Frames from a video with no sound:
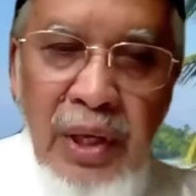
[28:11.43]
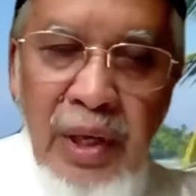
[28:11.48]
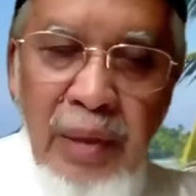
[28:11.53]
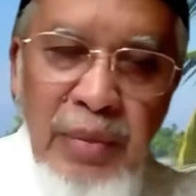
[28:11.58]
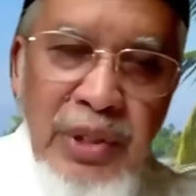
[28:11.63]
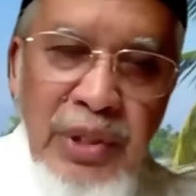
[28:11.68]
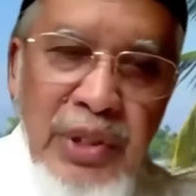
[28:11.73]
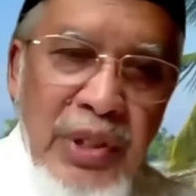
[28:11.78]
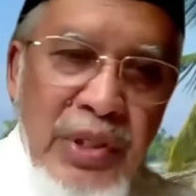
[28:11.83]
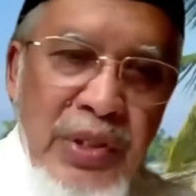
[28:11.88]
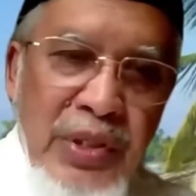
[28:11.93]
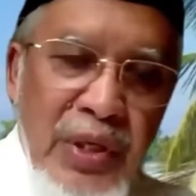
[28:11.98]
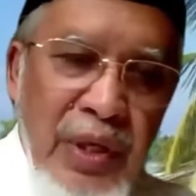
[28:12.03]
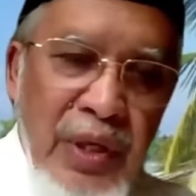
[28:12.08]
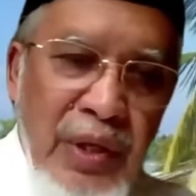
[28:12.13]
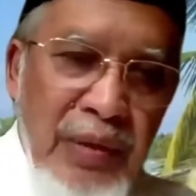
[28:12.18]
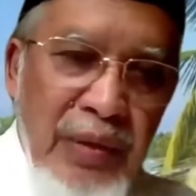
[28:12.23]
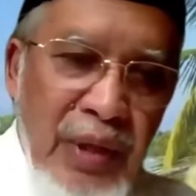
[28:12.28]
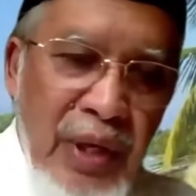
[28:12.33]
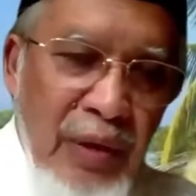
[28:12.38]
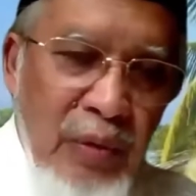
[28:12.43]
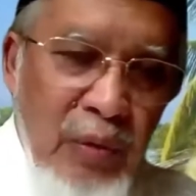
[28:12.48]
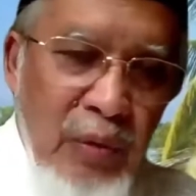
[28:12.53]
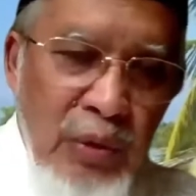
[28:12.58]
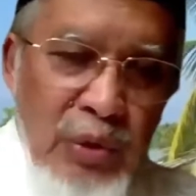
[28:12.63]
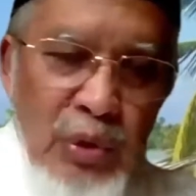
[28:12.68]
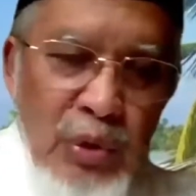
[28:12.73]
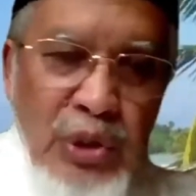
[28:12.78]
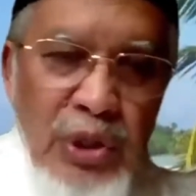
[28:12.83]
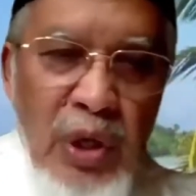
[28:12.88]
Let me just, I
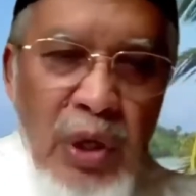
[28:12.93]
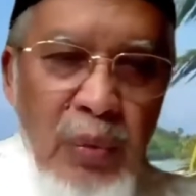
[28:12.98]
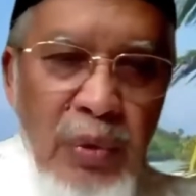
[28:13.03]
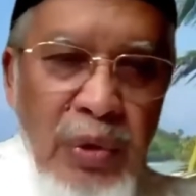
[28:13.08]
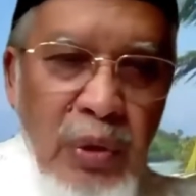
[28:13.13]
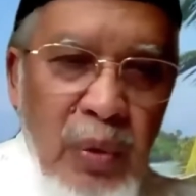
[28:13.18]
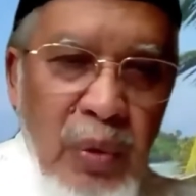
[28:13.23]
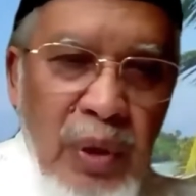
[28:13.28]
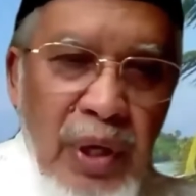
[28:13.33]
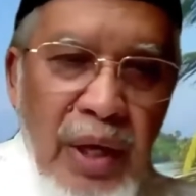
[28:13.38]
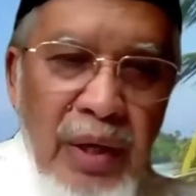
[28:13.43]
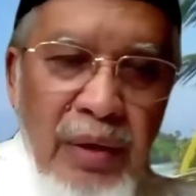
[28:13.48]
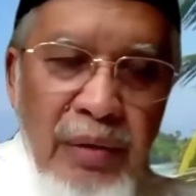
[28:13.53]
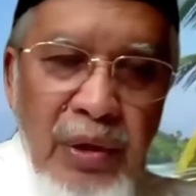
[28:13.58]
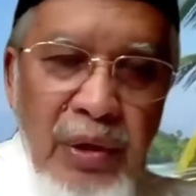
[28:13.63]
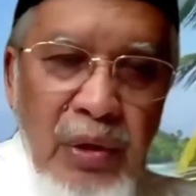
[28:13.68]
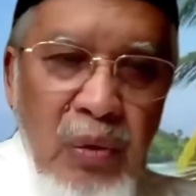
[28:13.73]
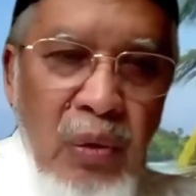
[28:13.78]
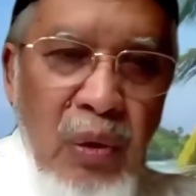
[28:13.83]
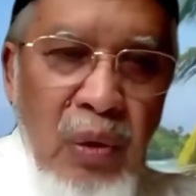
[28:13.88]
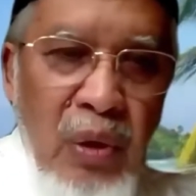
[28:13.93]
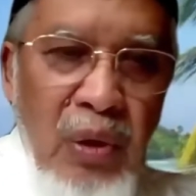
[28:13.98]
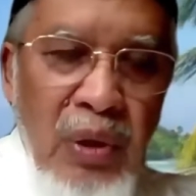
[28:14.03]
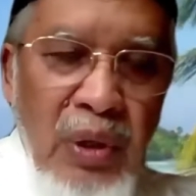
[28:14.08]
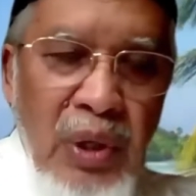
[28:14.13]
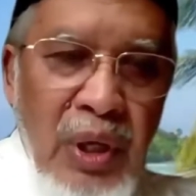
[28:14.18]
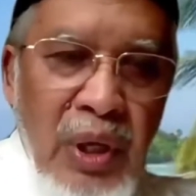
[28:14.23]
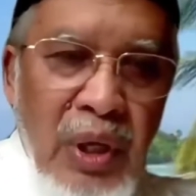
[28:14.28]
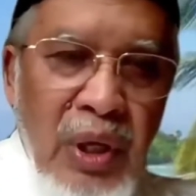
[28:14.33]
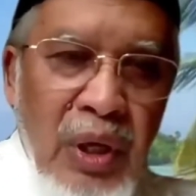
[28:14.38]
want to share with you what I
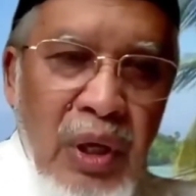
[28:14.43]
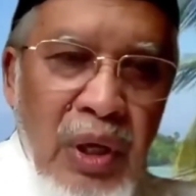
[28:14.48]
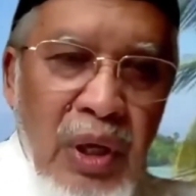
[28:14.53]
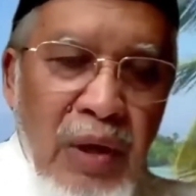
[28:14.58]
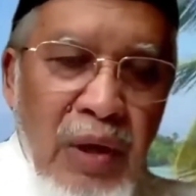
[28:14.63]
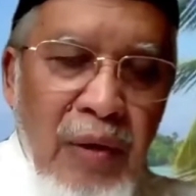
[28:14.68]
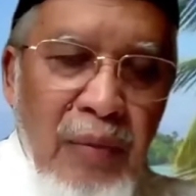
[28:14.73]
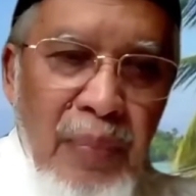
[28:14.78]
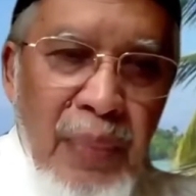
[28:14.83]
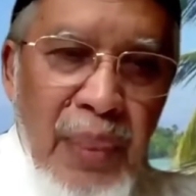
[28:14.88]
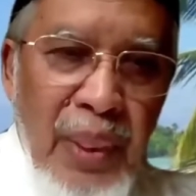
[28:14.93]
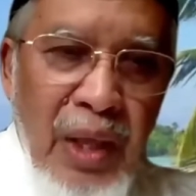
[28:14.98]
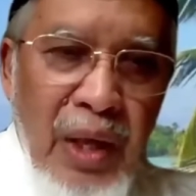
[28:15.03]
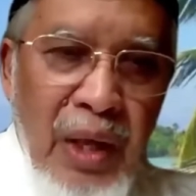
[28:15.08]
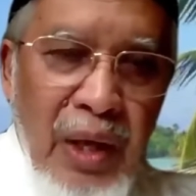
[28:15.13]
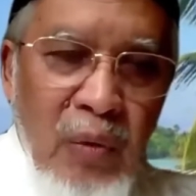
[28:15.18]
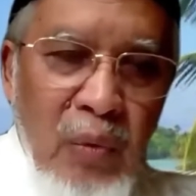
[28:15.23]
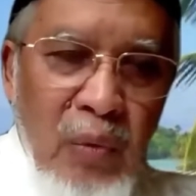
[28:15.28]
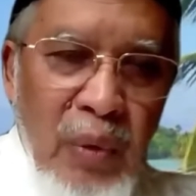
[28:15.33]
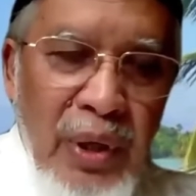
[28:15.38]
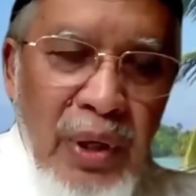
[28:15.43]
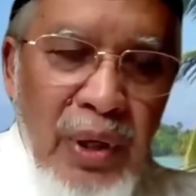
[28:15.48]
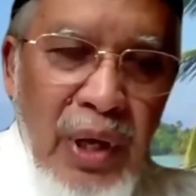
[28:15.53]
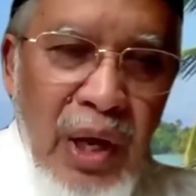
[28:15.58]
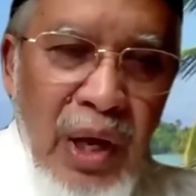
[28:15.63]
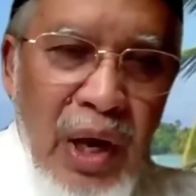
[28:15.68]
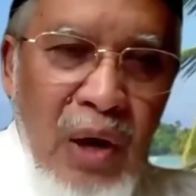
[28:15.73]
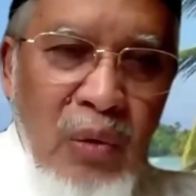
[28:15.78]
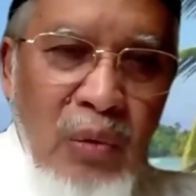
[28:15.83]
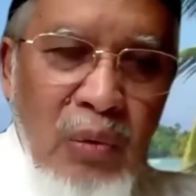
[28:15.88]
recall,
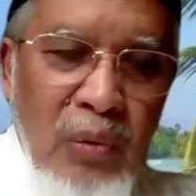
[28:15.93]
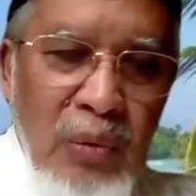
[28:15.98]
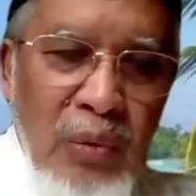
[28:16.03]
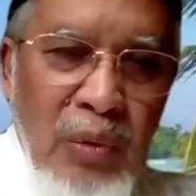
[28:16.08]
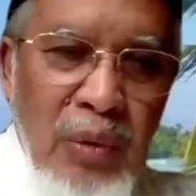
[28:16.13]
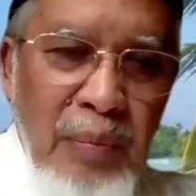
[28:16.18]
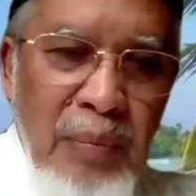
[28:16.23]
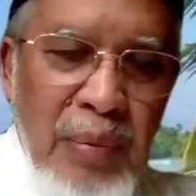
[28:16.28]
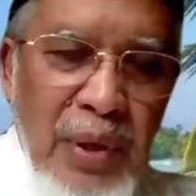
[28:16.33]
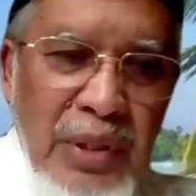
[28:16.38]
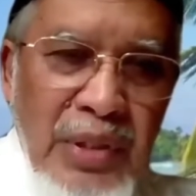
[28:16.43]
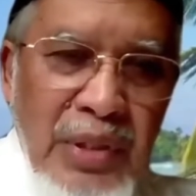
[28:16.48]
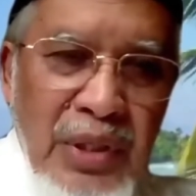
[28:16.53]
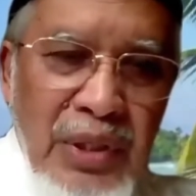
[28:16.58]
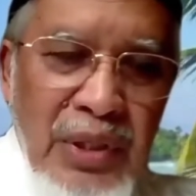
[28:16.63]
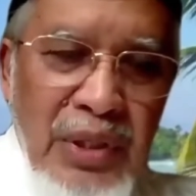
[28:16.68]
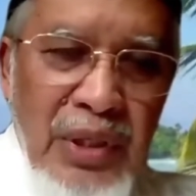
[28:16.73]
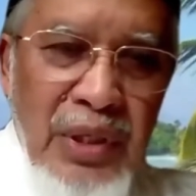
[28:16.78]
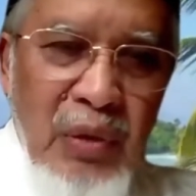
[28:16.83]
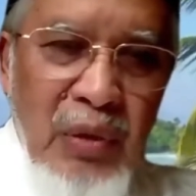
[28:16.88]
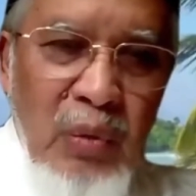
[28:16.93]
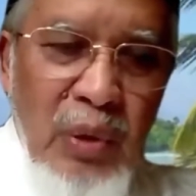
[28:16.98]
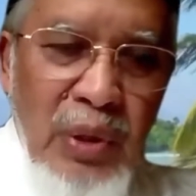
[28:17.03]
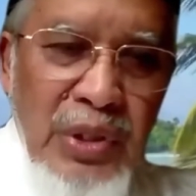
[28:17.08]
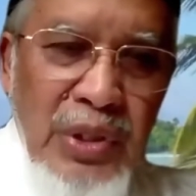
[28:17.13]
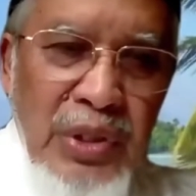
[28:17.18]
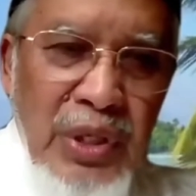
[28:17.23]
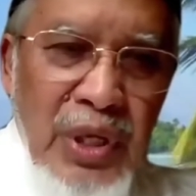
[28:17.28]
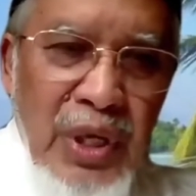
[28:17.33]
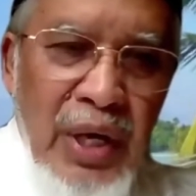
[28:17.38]
how Pak Siddik
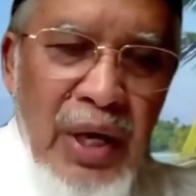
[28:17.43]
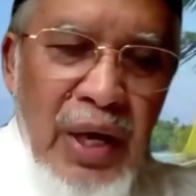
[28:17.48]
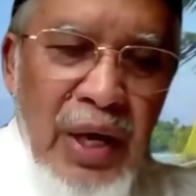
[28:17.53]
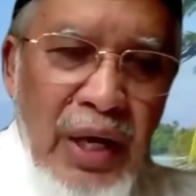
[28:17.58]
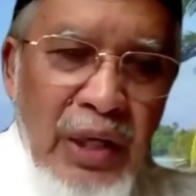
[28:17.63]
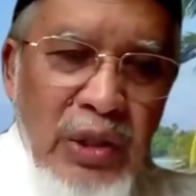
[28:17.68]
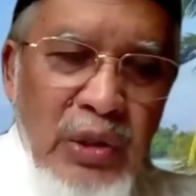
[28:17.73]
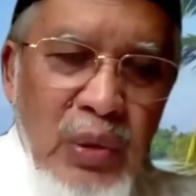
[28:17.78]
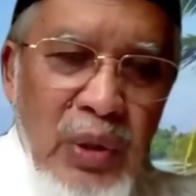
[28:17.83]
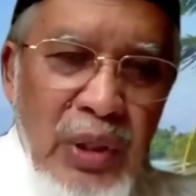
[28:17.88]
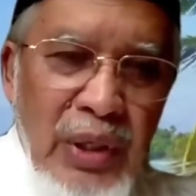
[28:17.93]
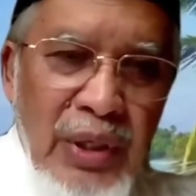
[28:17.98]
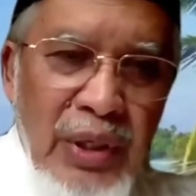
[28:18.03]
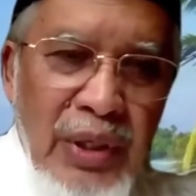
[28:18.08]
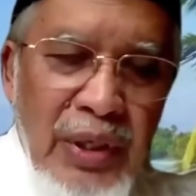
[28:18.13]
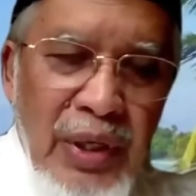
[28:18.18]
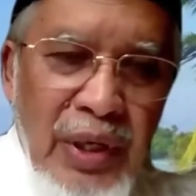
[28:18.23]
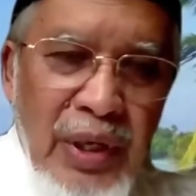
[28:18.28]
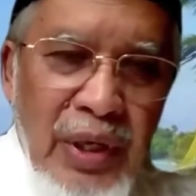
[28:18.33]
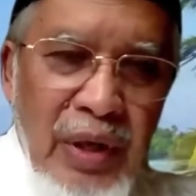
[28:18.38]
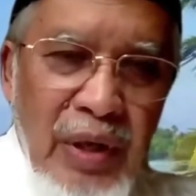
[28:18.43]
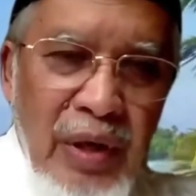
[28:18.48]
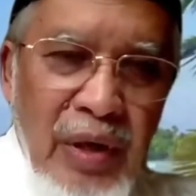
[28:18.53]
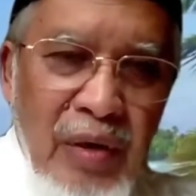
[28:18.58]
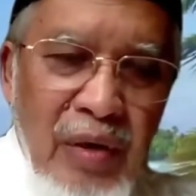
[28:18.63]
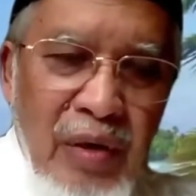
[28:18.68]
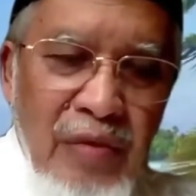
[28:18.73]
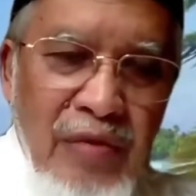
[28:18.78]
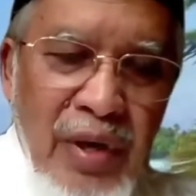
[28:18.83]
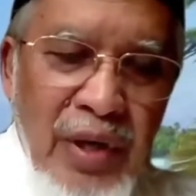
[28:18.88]
was actually
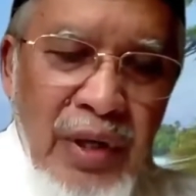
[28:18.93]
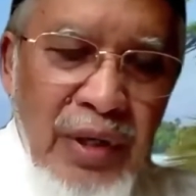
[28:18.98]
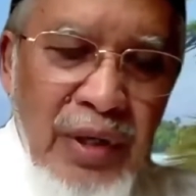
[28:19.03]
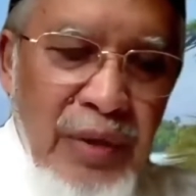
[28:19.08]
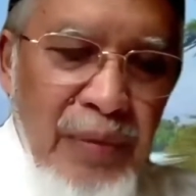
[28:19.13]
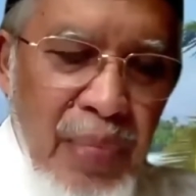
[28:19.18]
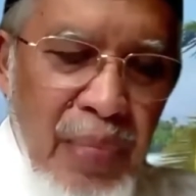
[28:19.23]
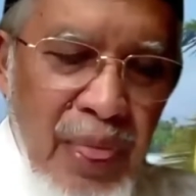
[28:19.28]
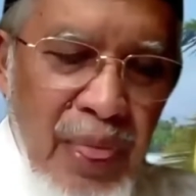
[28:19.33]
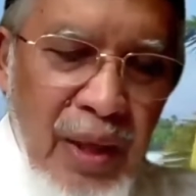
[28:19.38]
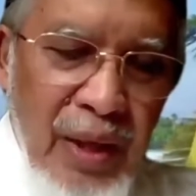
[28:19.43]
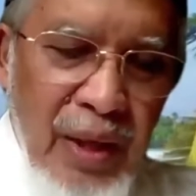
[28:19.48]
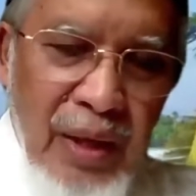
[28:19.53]
a very